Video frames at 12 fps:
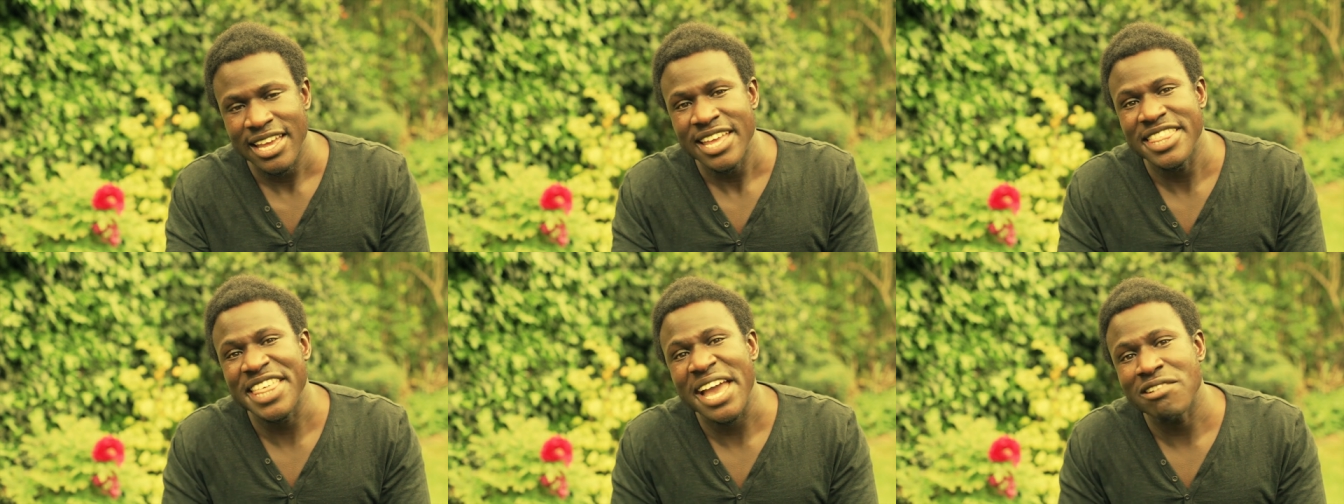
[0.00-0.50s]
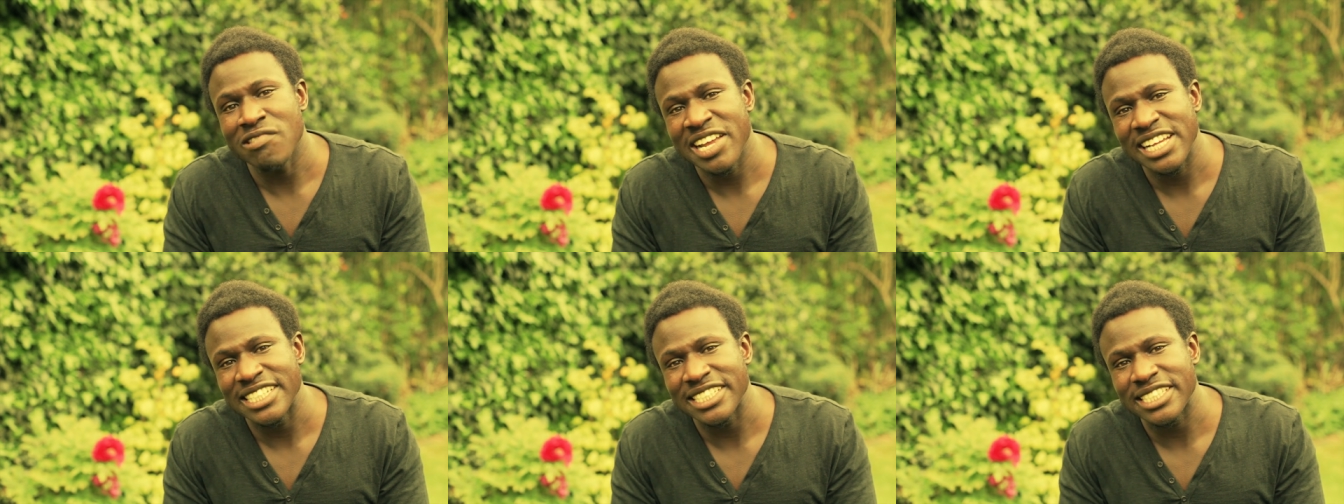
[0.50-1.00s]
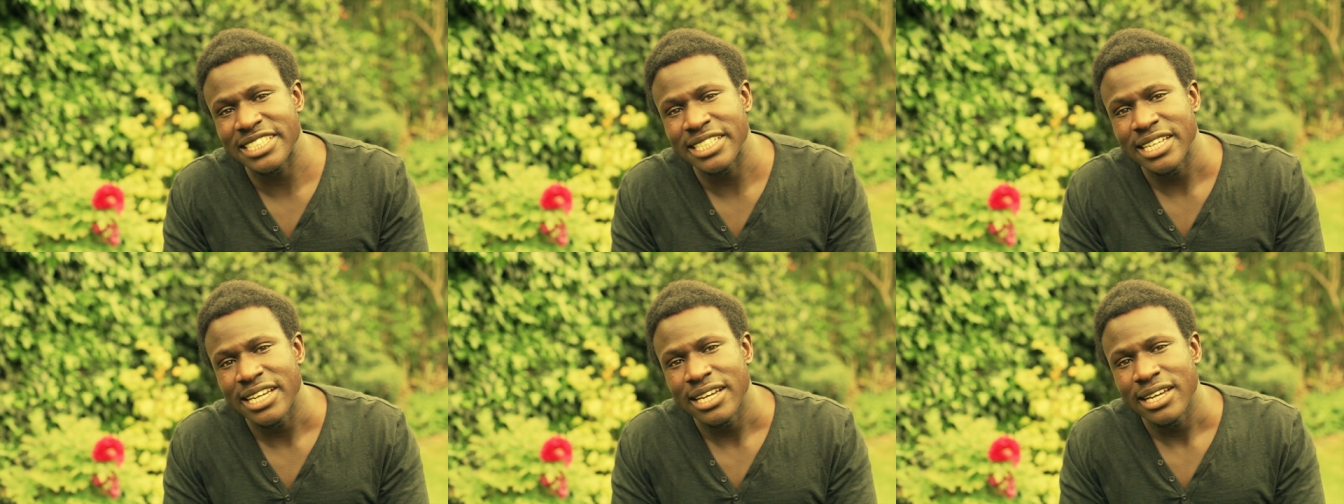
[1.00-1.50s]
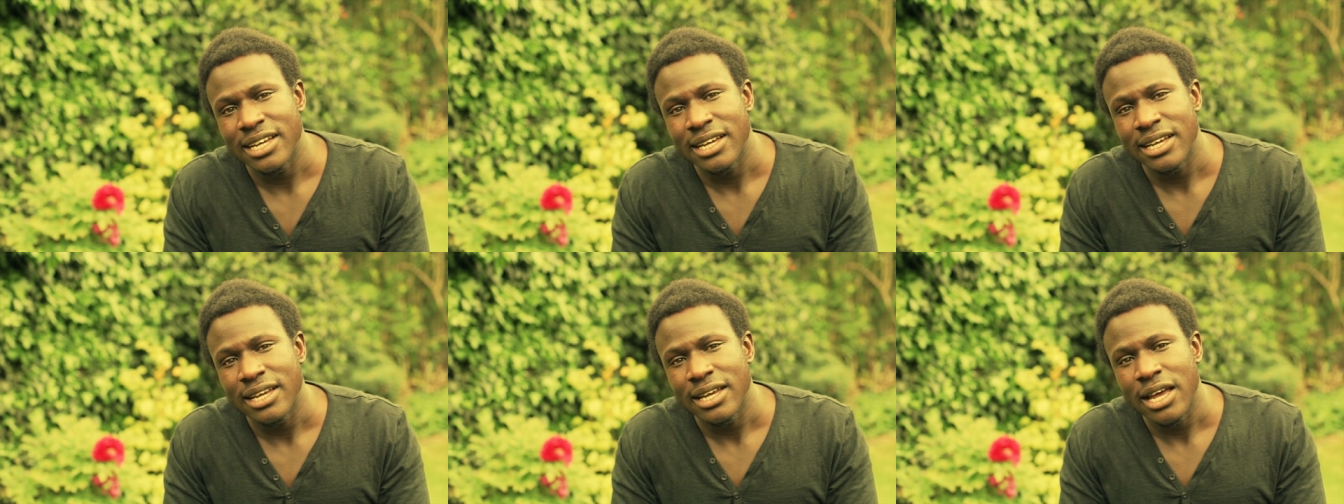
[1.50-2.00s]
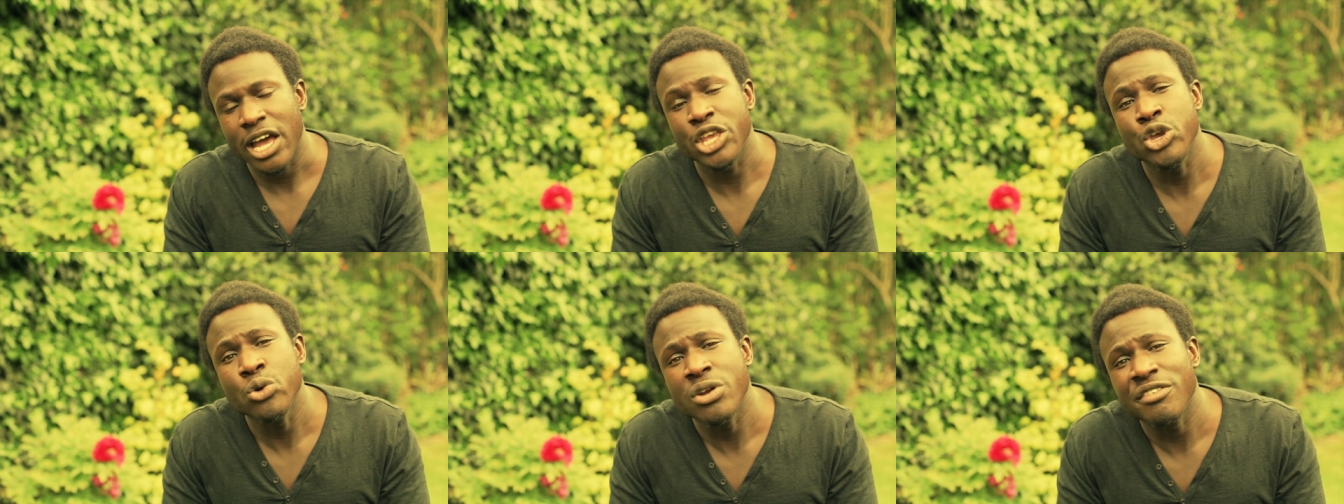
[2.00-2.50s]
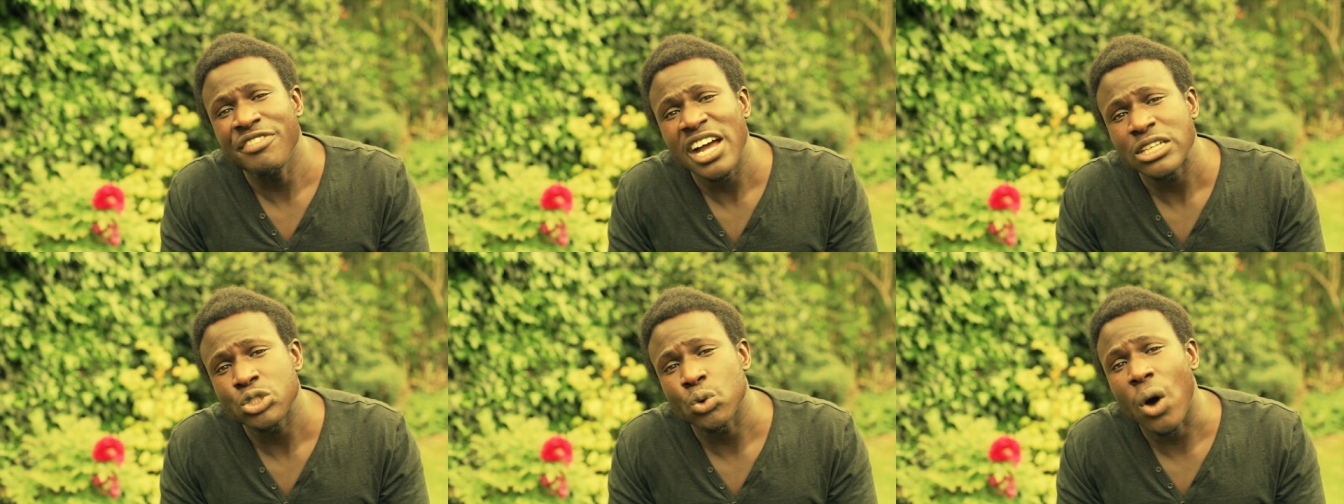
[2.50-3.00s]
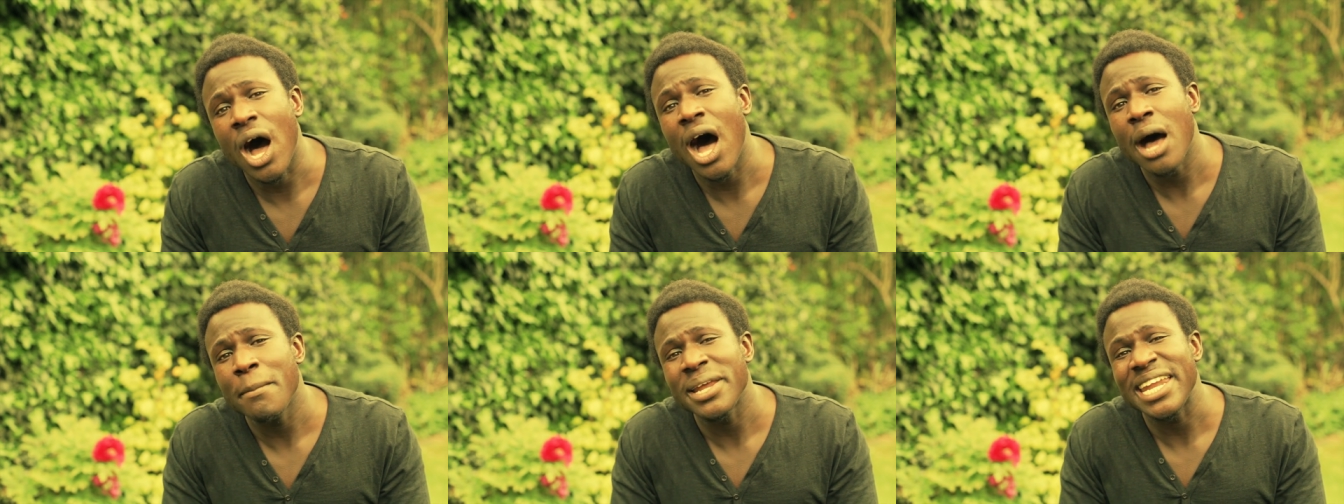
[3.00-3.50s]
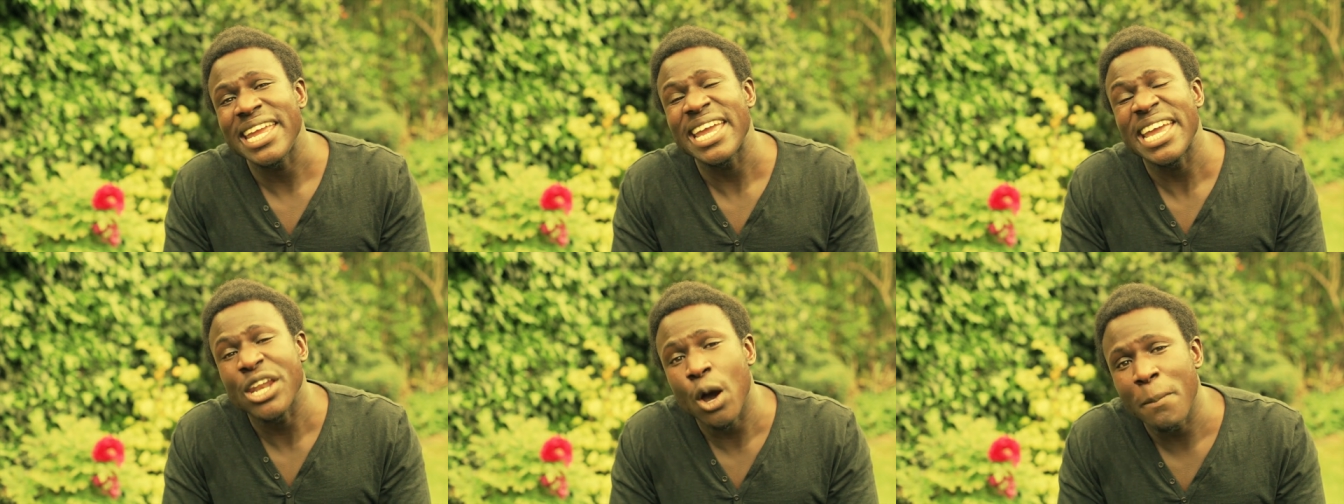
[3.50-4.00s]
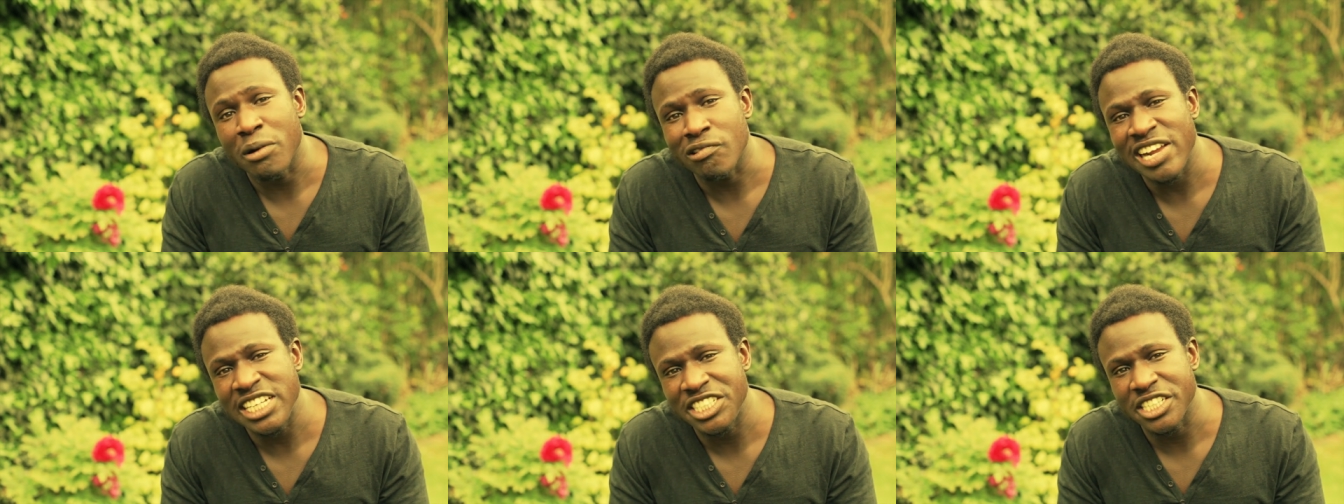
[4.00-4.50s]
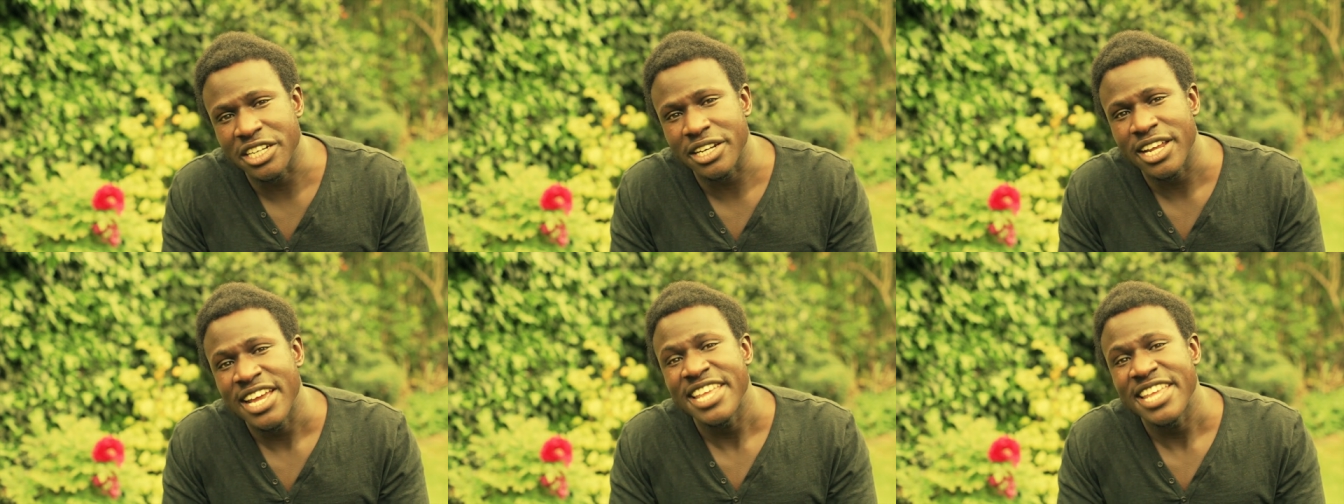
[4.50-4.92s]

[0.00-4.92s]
there is a universal harmony in operation,